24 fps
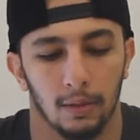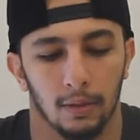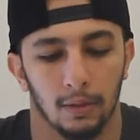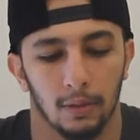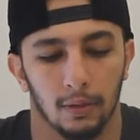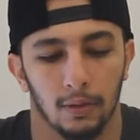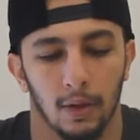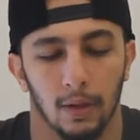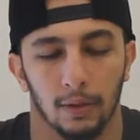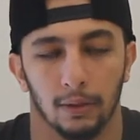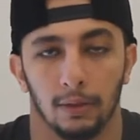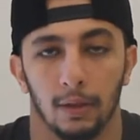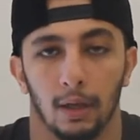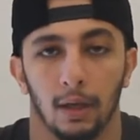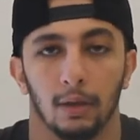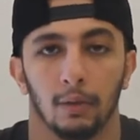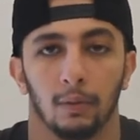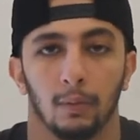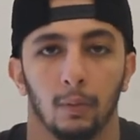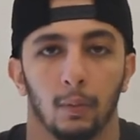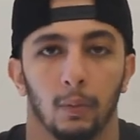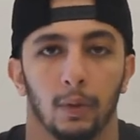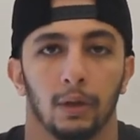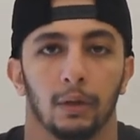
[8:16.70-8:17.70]
the
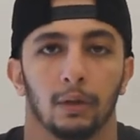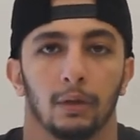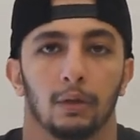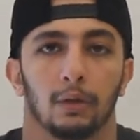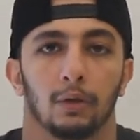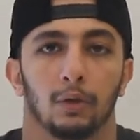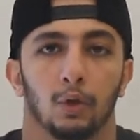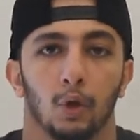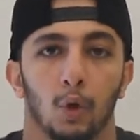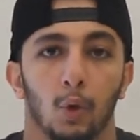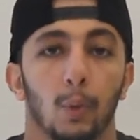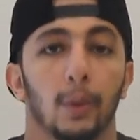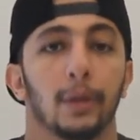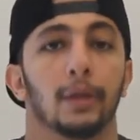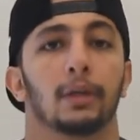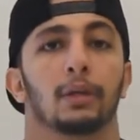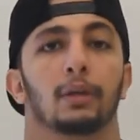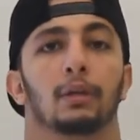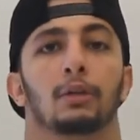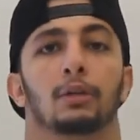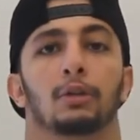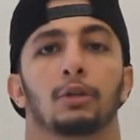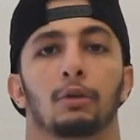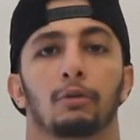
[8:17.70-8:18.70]
thing with
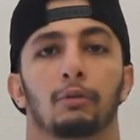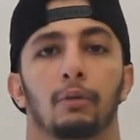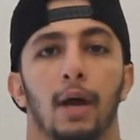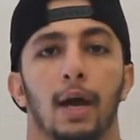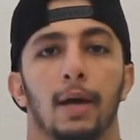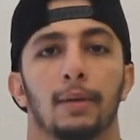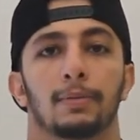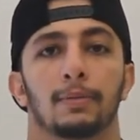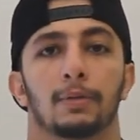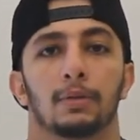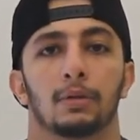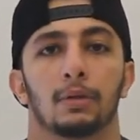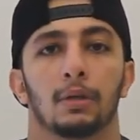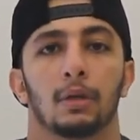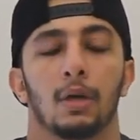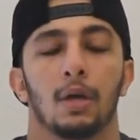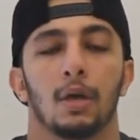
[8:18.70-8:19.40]
doing your reps,